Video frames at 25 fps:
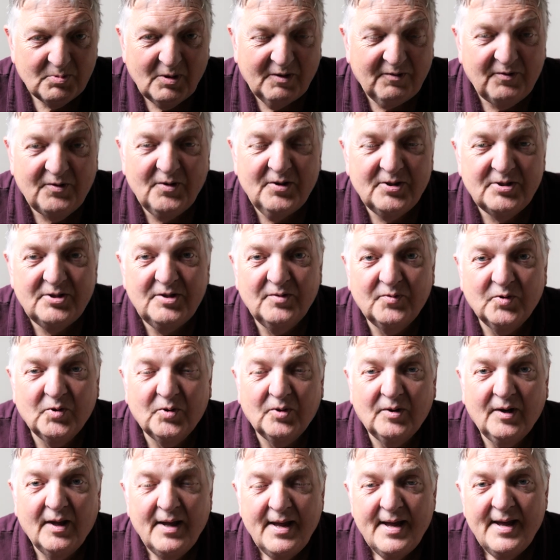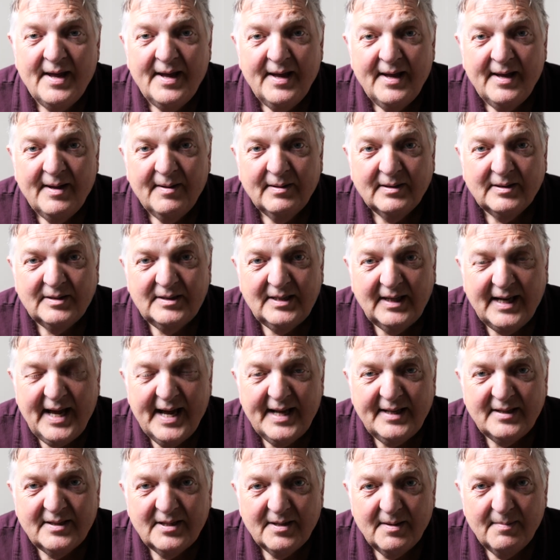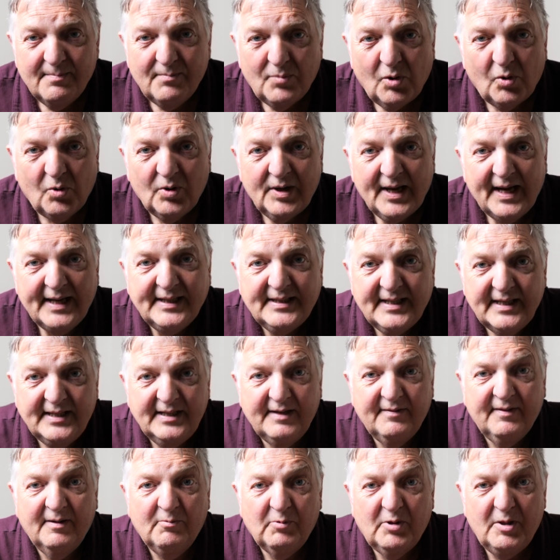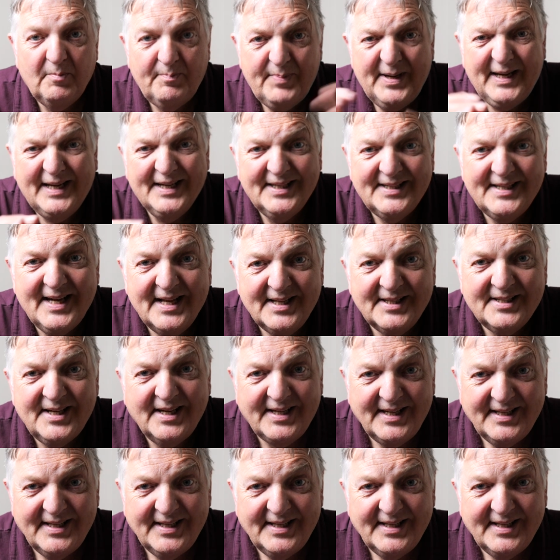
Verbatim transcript: Well, first of all, to get more light in with a bigger sensor,